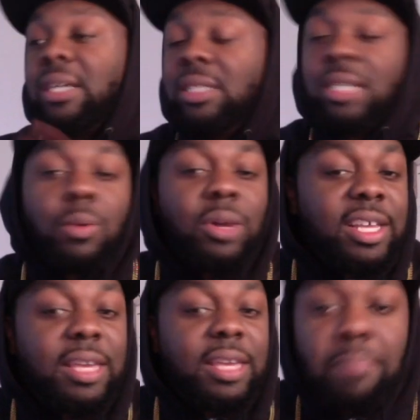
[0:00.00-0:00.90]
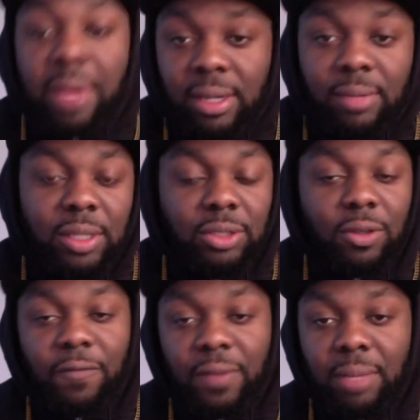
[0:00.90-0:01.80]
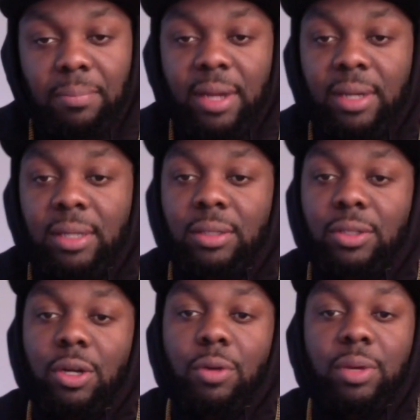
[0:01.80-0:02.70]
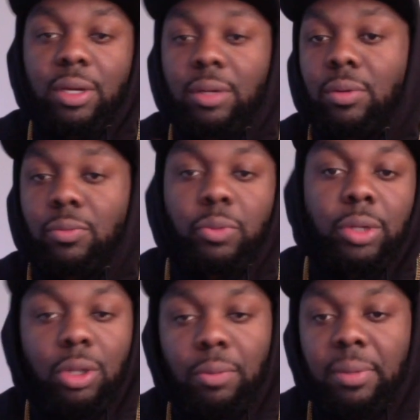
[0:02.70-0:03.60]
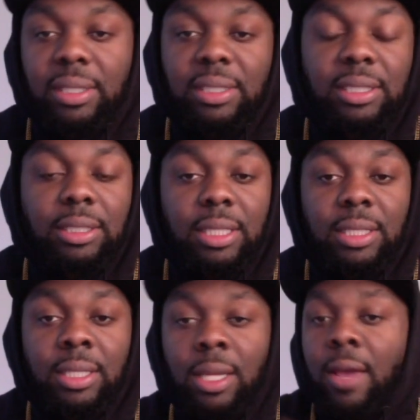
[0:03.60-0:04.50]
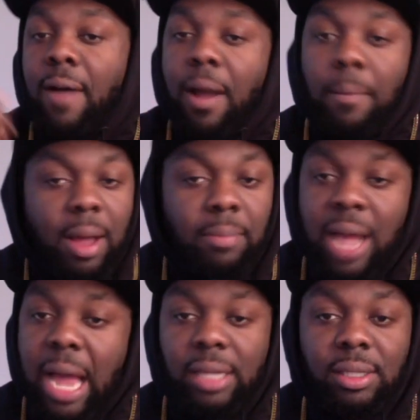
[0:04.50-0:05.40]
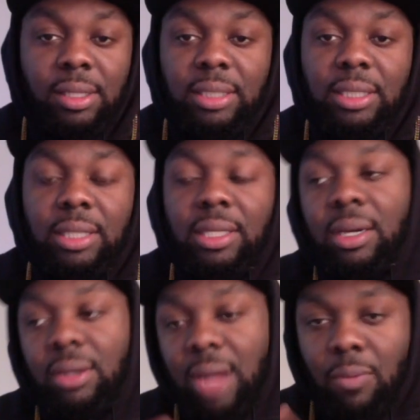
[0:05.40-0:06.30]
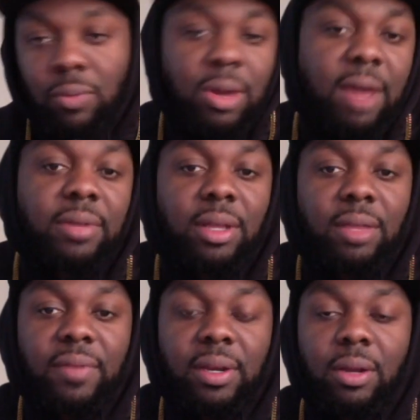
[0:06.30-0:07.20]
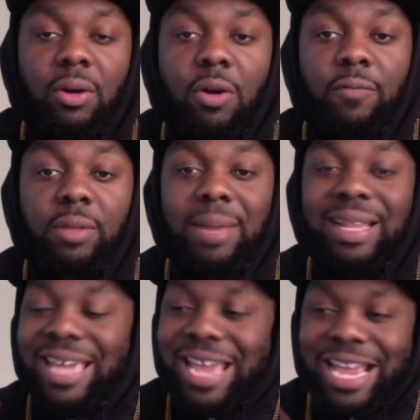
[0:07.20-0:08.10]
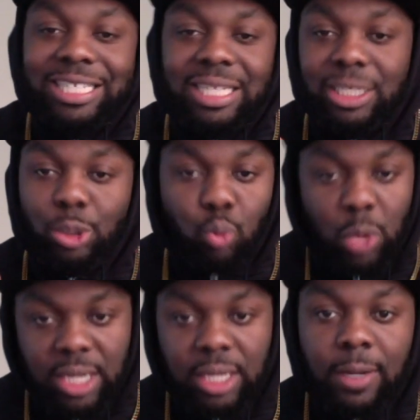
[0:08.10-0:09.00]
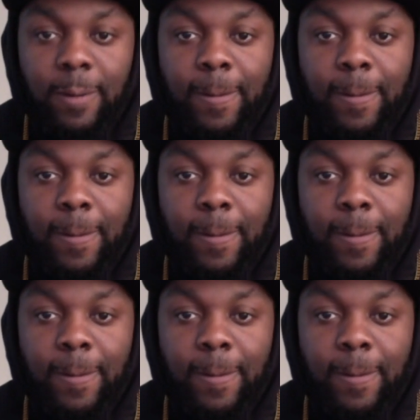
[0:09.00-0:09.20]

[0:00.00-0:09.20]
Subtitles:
see y'all when I get better, when I start feeling better. We're a little bit into the season. I'm not gonna let y'all down. I will have another video hopefully by the end of this week,